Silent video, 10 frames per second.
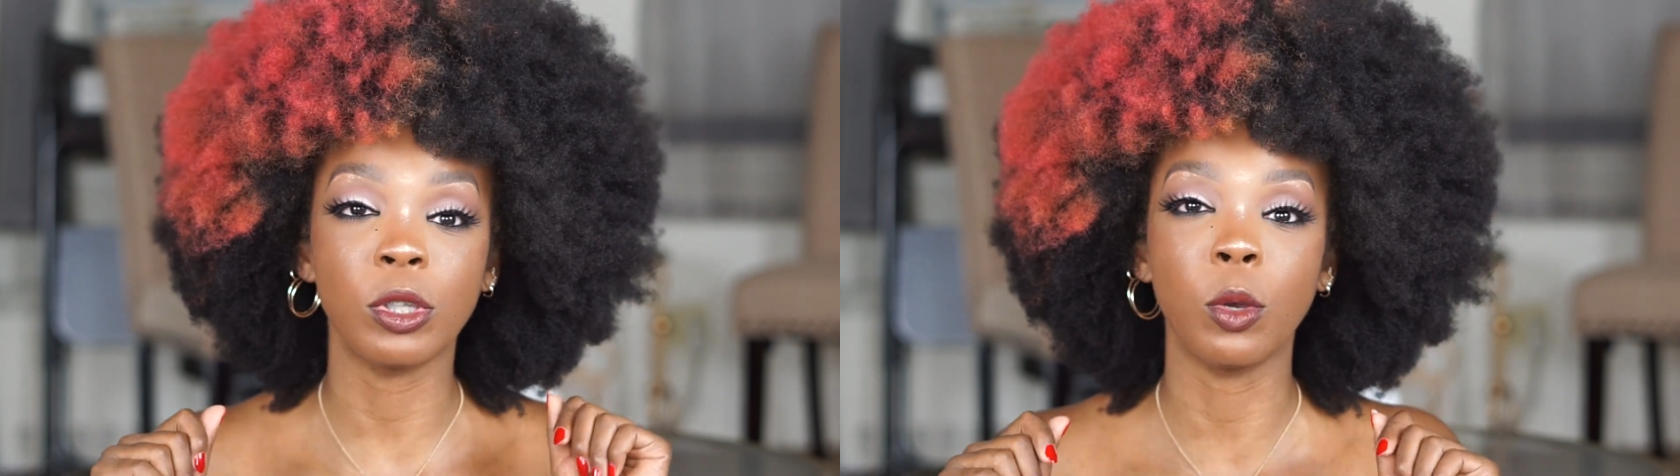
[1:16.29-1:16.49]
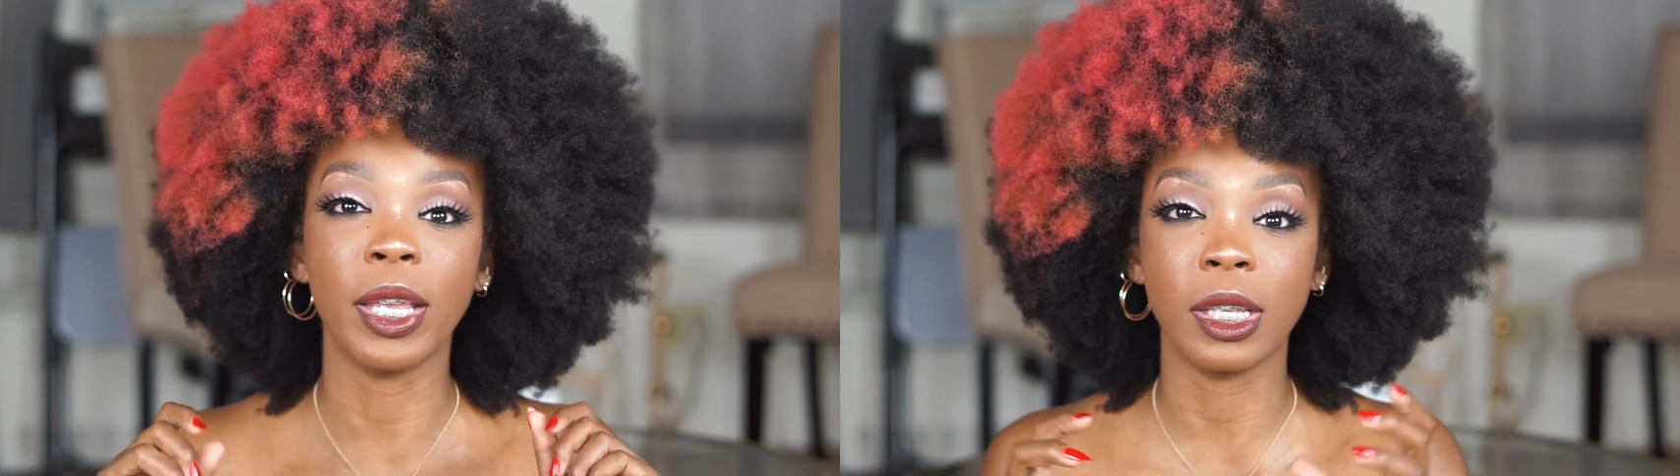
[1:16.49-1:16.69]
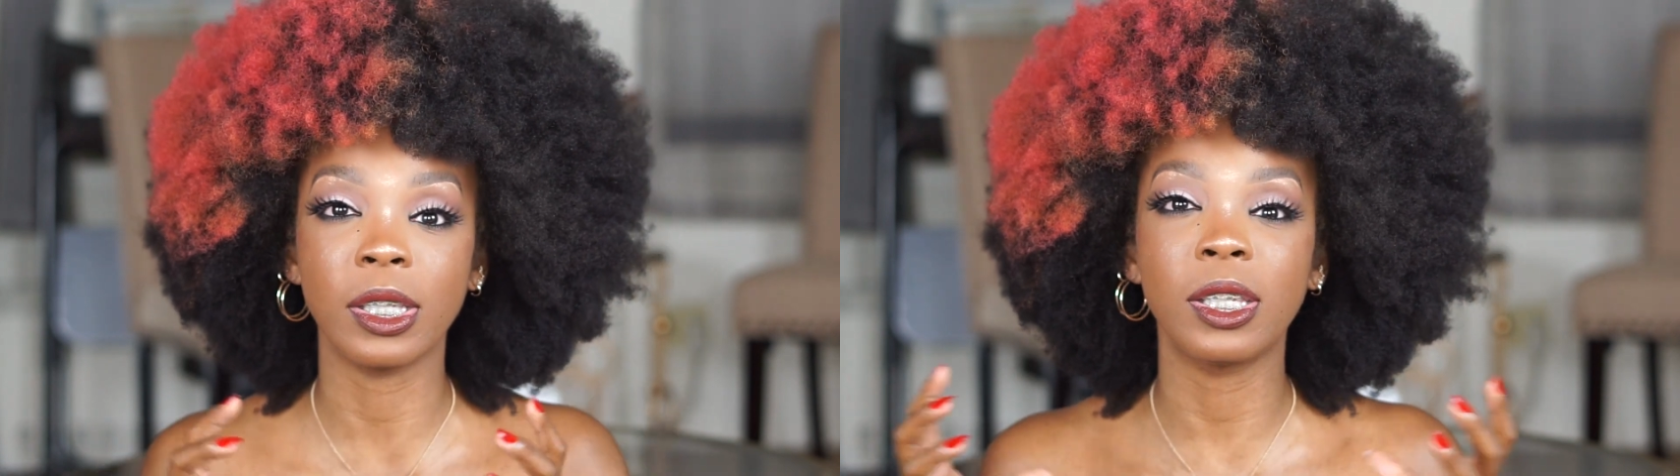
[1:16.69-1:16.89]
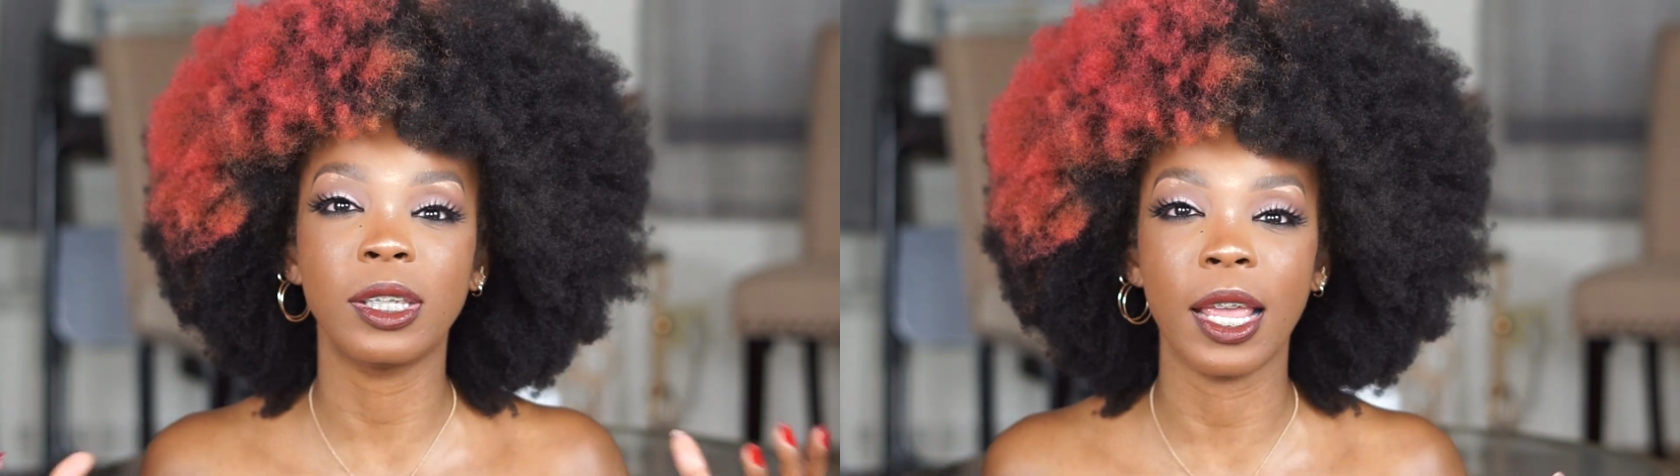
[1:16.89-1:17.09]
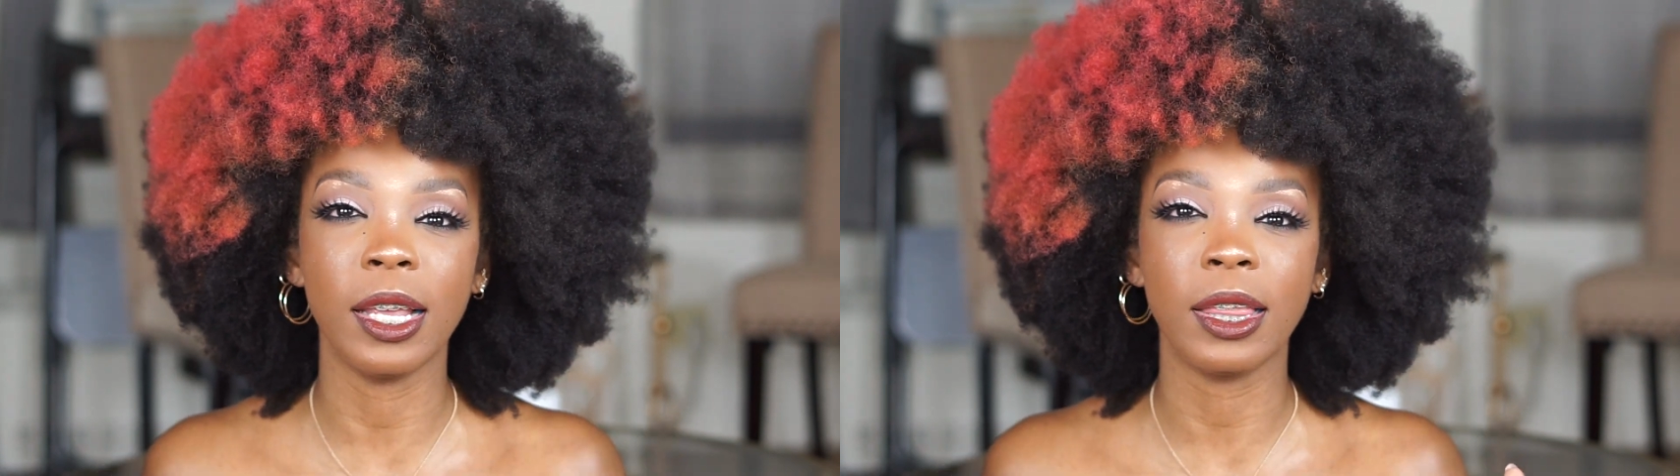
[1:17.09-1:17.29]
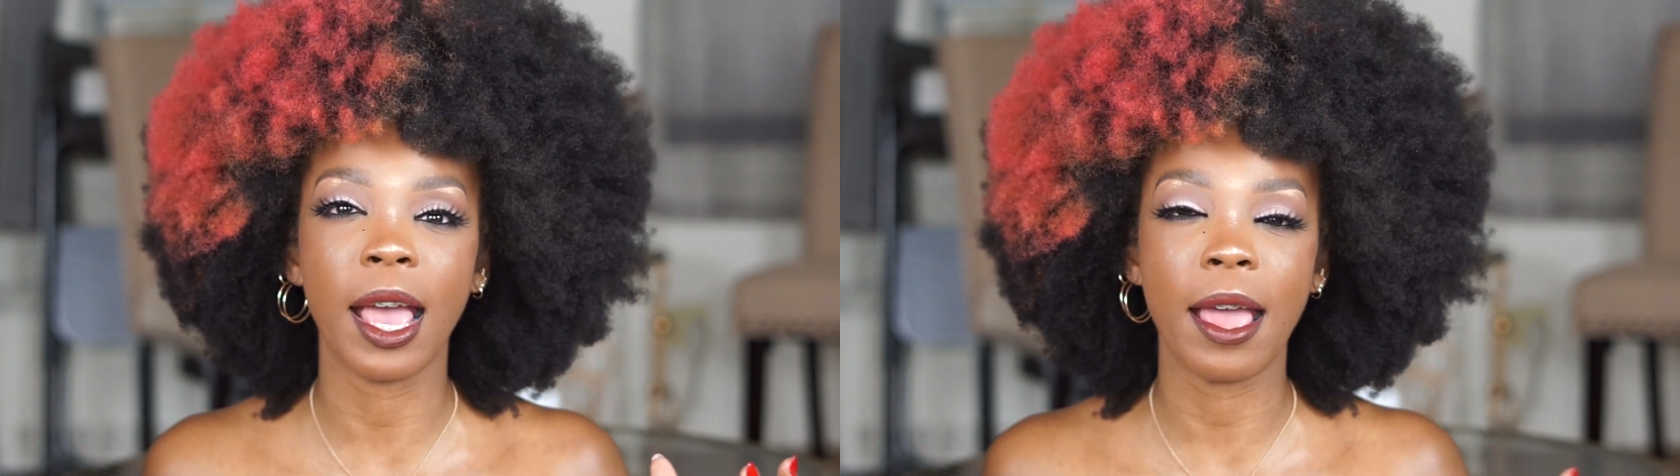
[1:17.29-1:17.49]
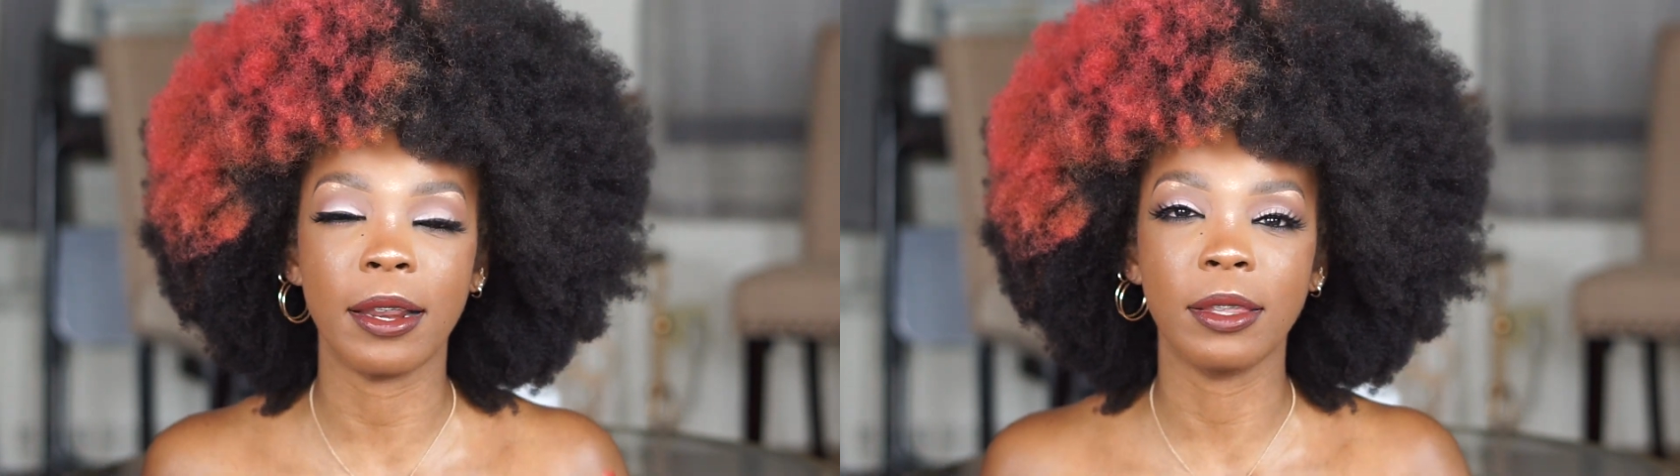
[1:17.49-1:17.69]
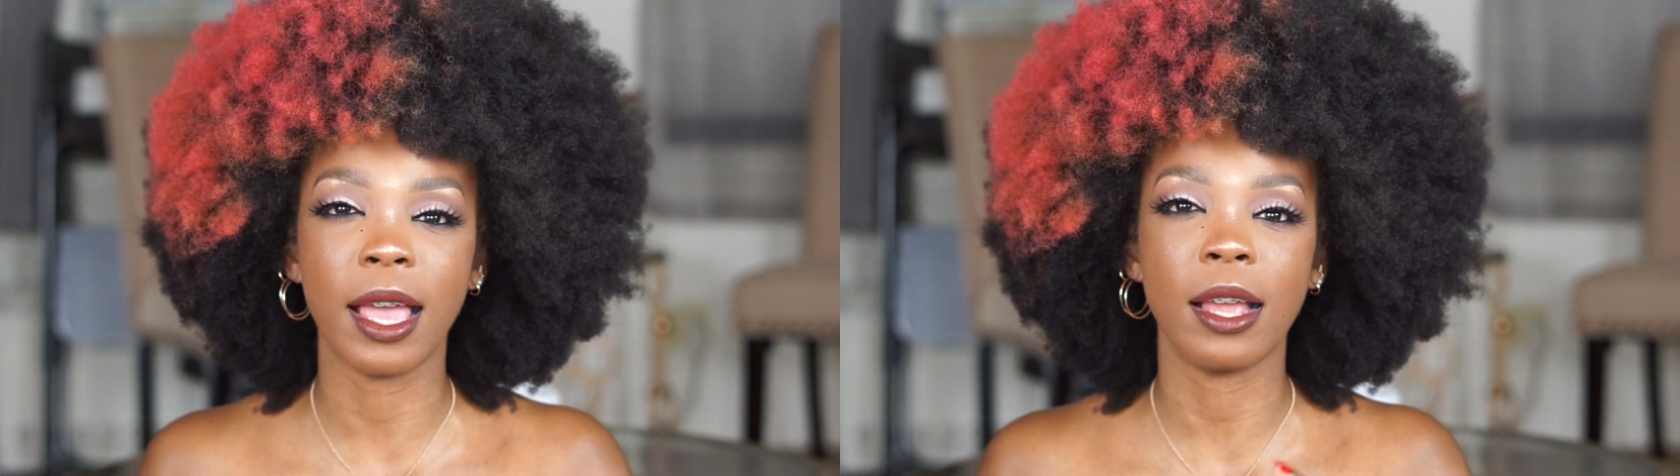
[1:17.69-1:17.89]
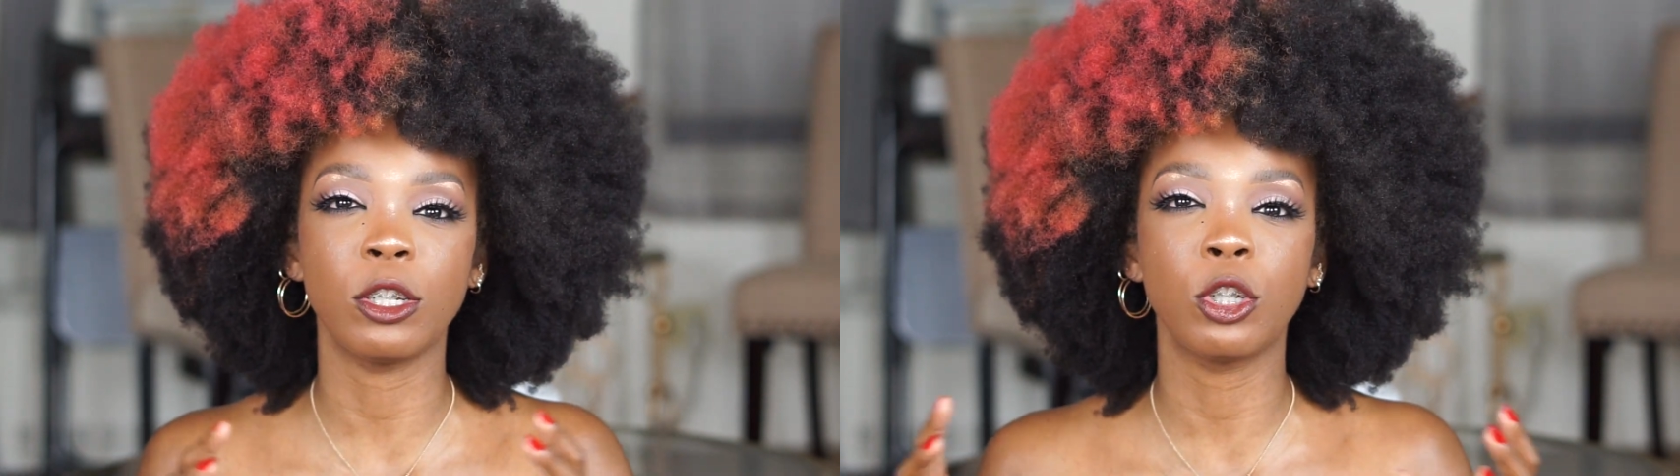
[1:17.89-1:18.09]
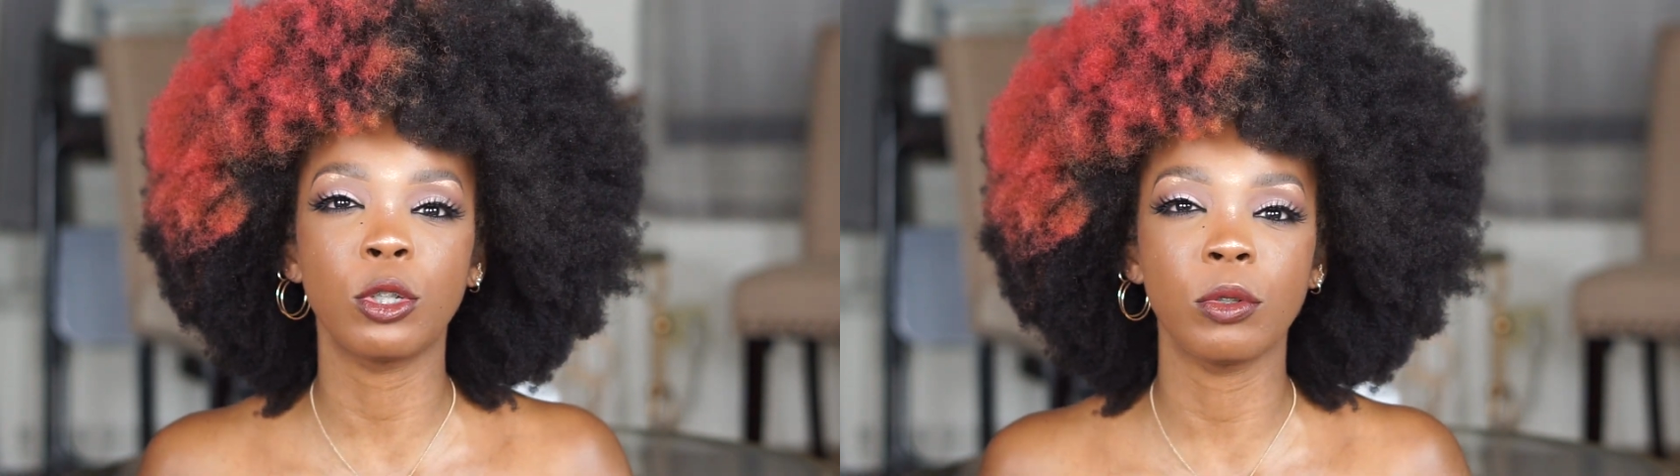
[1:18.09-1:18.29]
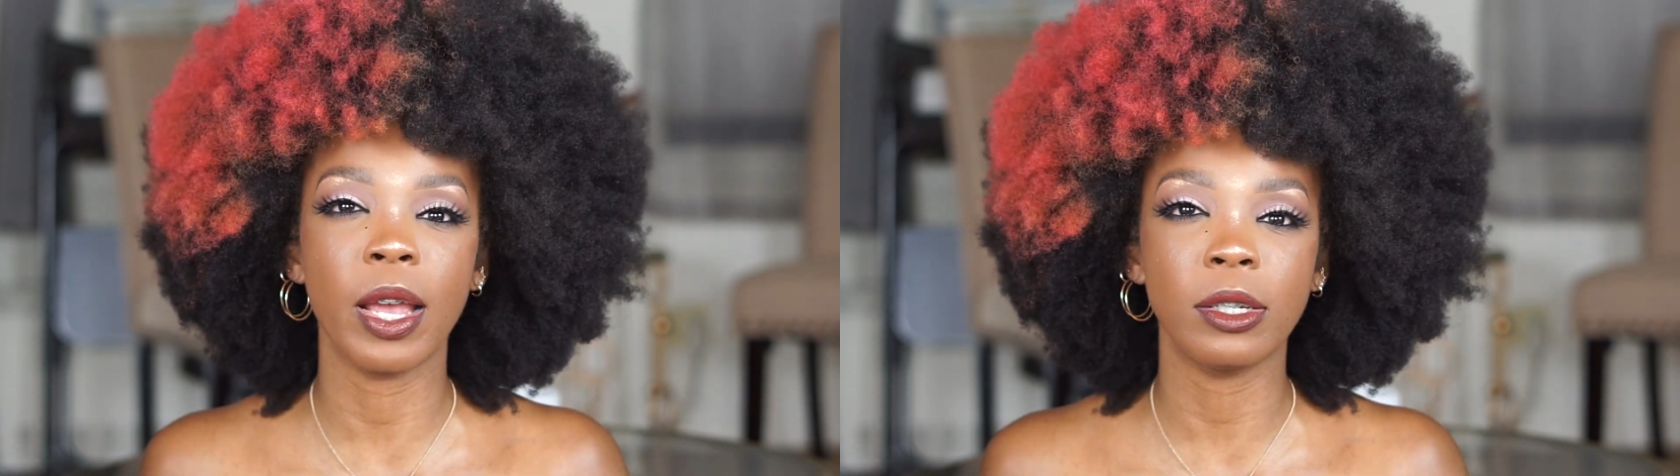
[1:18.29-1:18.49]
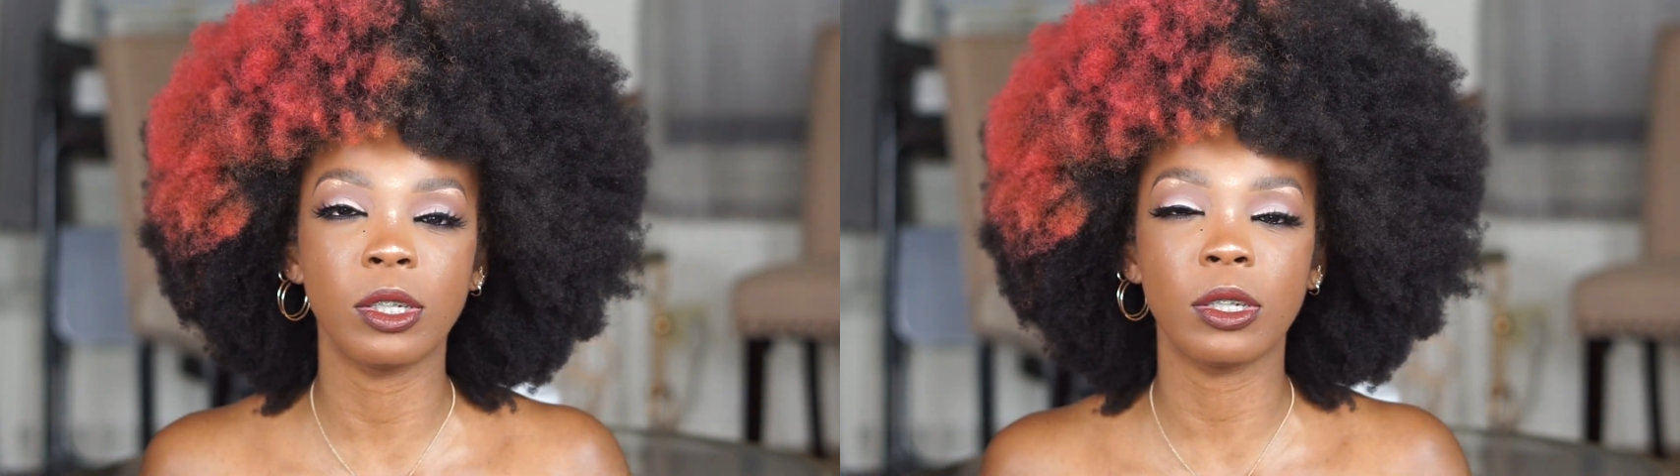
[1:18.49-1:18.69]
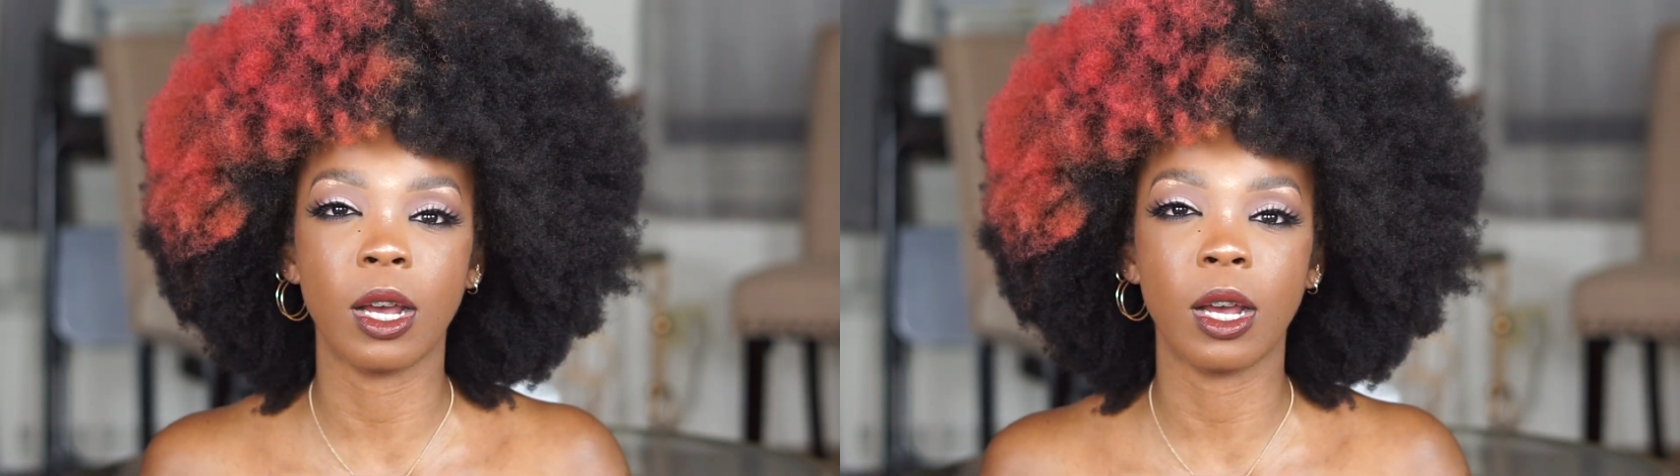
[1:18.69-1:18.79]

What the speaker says: so it could stay that stretched,